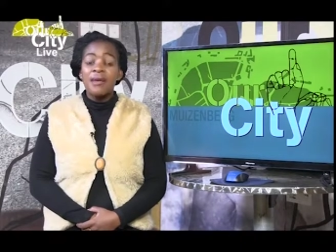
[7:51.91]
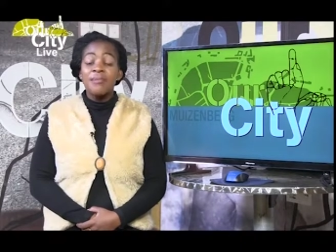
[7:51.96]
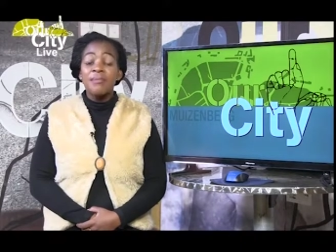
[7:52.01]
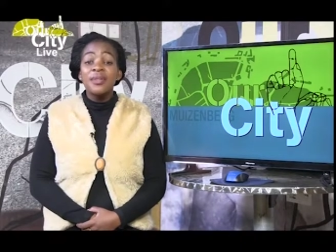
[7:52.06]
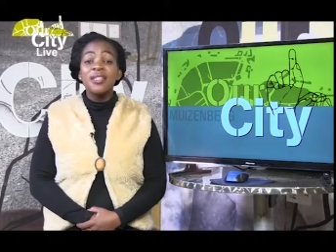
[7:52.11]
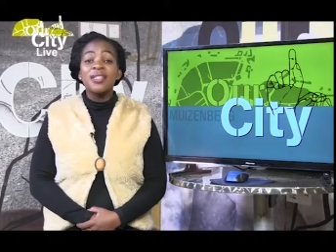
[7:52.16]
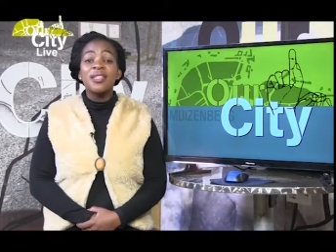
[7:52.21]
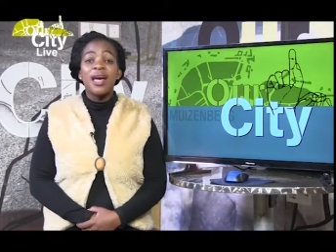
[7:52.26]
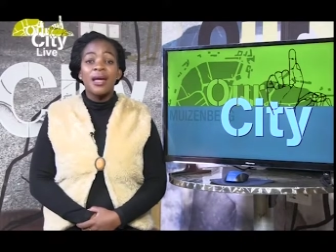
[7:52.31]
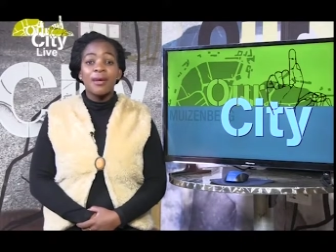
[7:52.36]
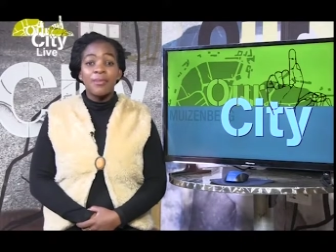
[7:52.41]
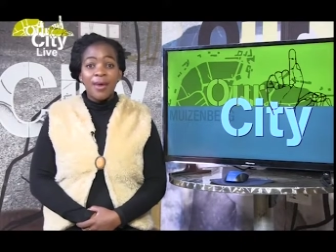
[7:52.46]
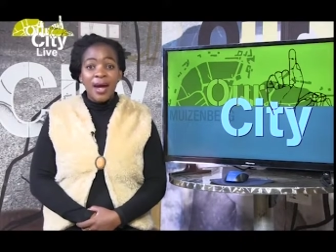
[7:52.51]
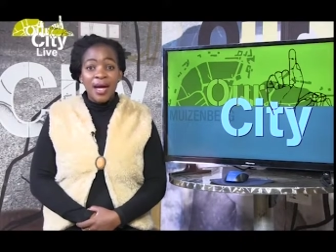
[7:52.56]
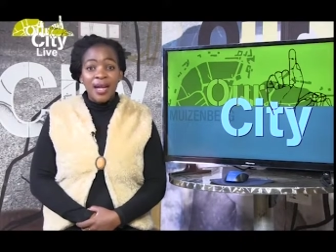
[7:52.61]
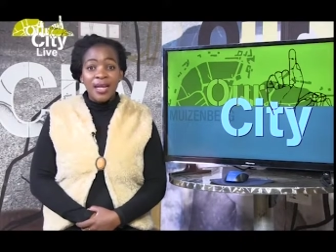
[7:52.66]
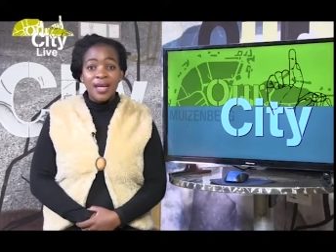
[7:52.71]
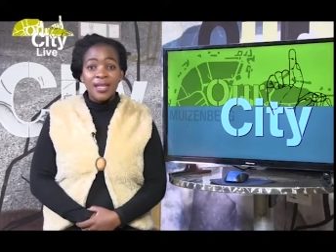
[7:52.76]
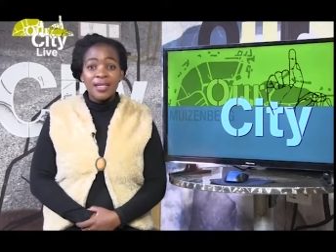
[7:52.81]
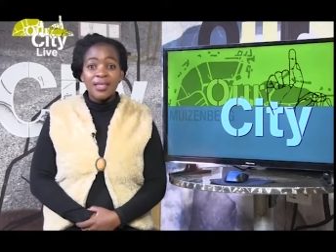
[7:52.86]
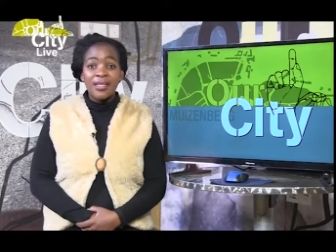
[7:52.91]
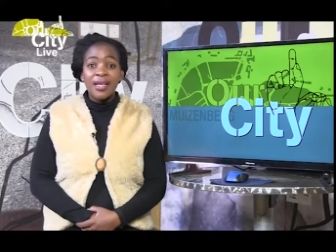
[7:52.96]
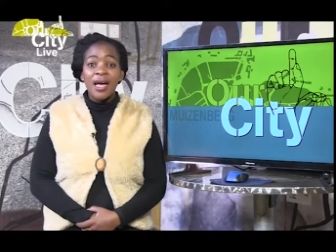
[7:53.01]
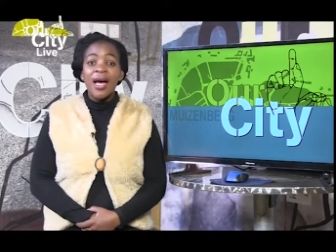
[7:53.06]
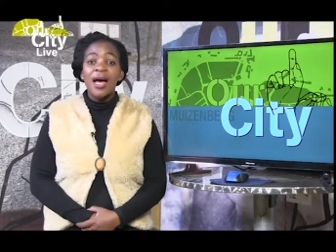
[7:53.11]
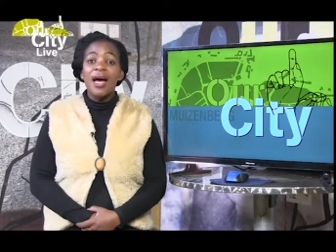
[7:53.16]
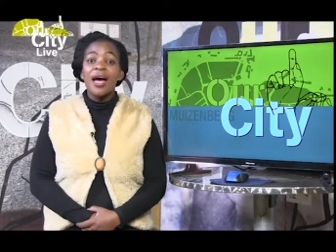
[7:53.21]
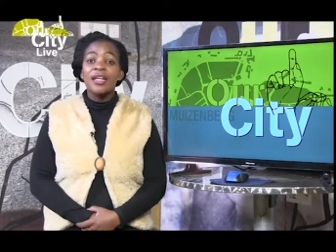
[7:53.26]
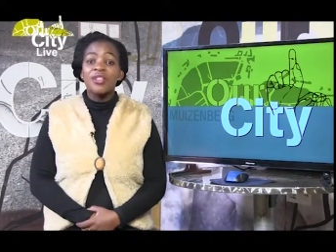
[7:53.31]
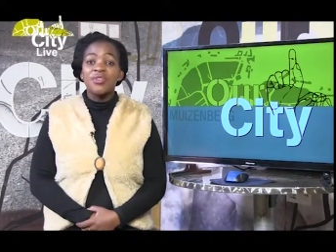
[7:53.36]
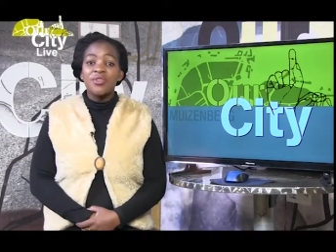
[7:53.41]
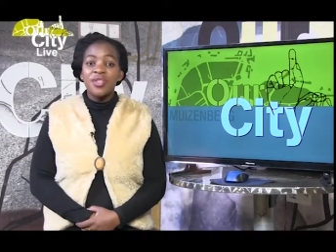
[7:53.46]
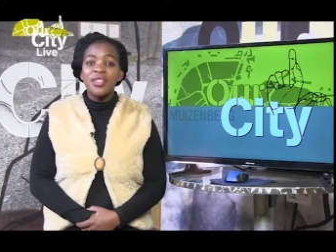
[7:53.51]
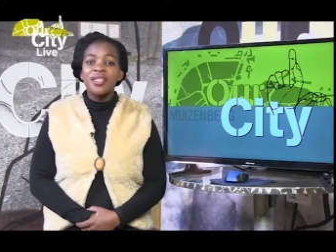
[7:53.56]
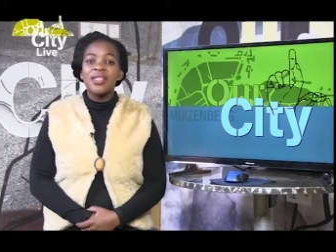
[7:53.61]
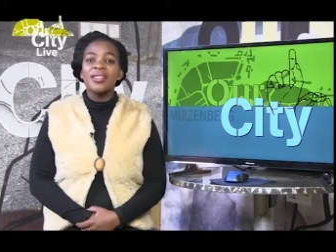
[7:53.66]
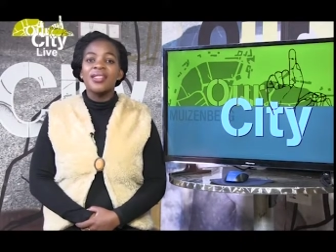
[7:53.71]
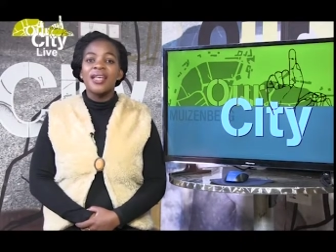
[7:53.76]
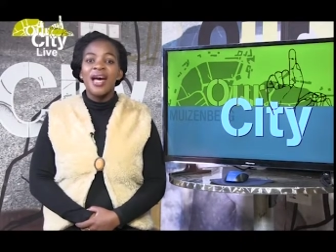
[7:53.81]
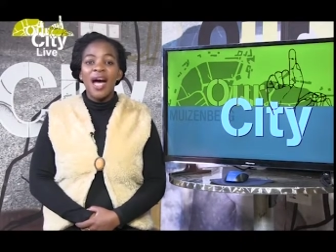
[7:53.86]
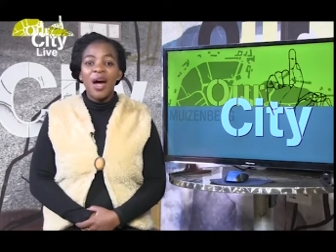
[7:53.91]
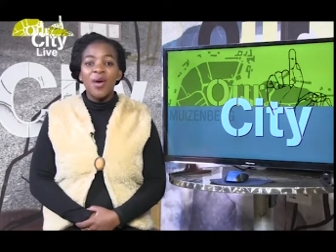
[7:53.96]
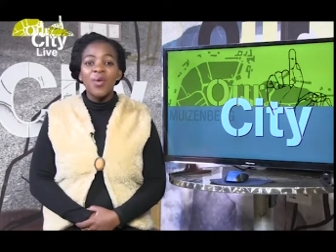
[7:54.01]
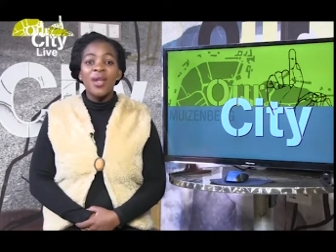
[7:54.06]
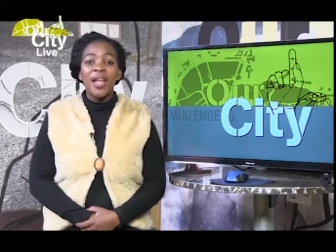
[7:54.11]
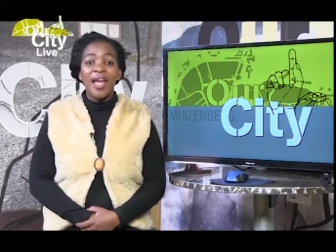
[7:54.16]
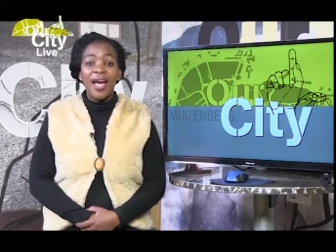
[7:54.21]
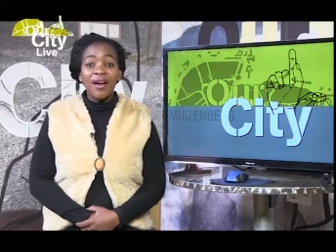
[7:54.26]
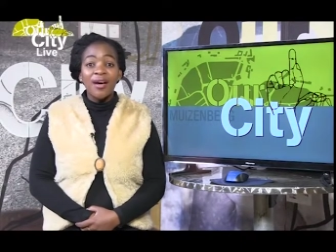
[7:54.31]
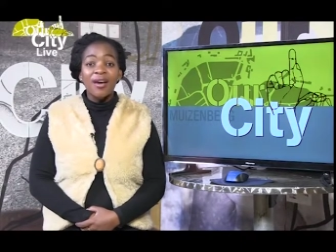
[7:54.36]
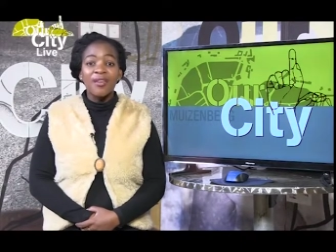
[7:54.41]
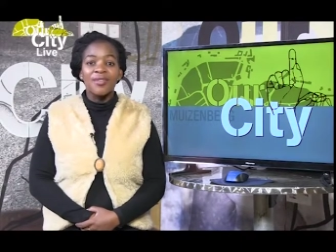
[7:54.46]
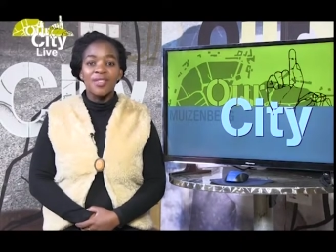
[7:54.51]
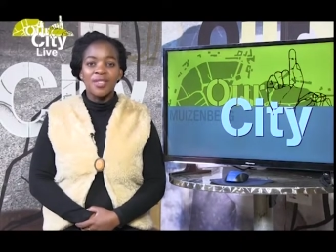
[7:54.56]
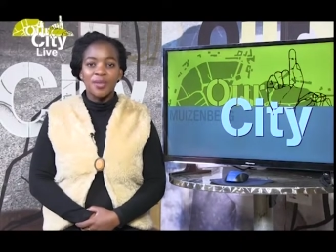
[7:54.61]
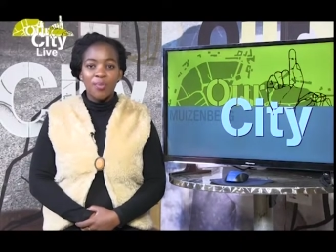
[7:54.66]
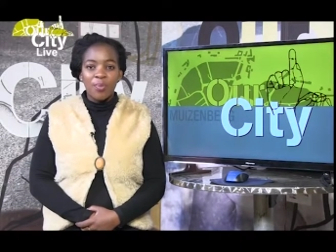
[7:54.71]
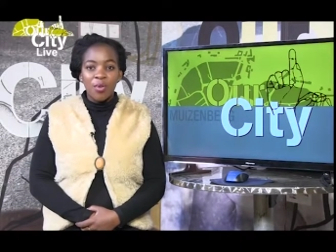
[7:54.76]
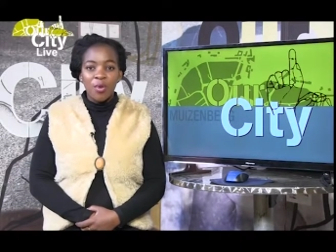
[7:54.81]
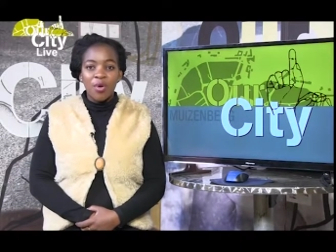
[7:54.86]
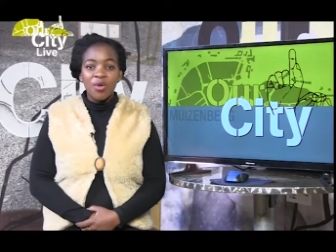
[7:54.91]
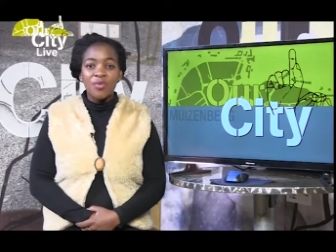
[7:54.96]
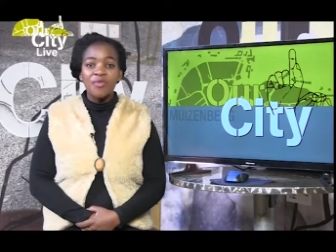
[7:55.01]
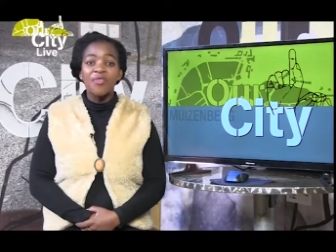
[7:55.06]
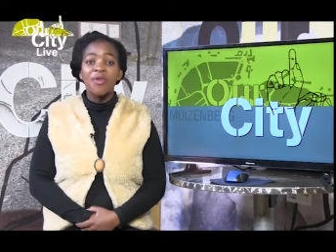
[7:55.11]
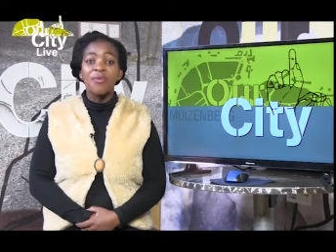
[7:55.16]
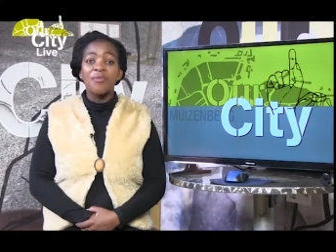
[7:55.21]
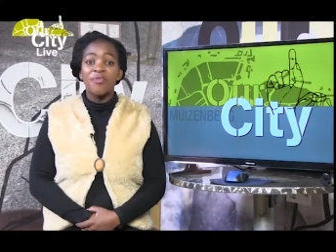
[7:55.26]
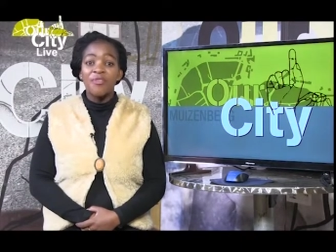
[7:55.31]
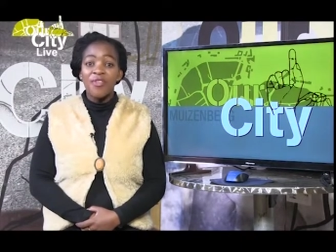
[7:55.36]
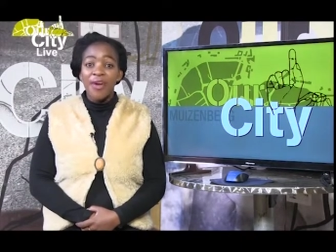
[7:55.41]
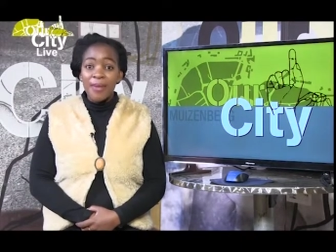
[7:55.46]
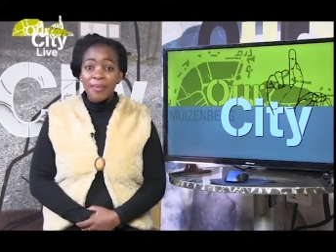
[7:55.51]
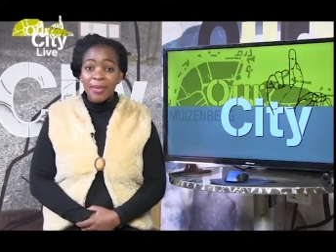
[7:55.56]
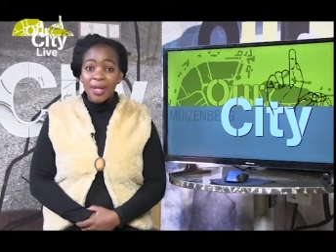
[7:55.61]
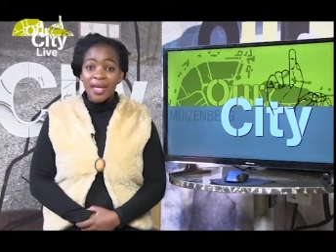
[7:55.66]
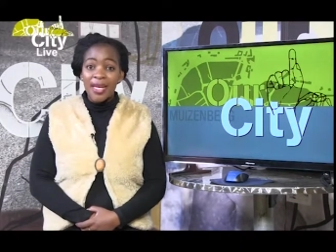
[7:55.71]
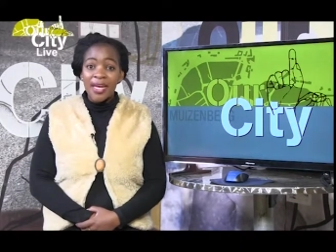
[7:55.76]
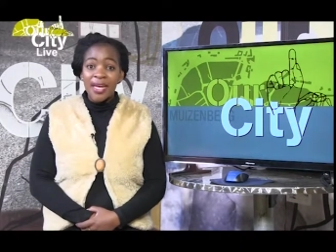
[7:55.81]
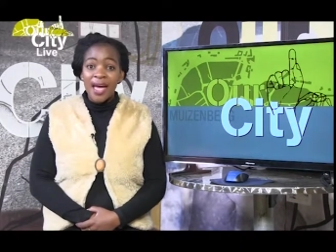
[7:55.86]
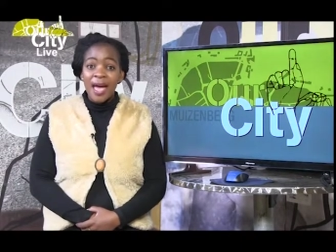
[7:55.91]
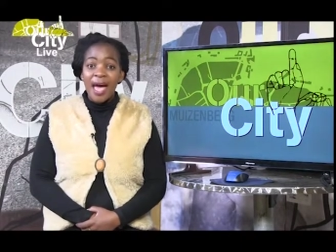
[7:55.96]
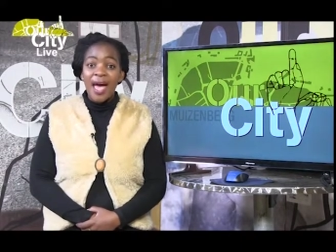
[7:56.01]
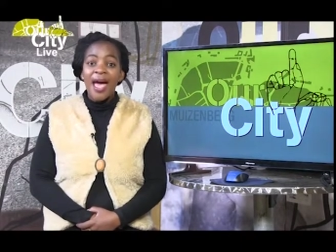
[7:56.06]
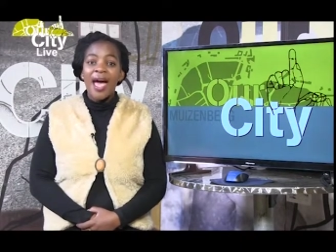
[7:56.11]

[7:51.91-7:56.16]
Miz Hermanus addresses how lack of support from family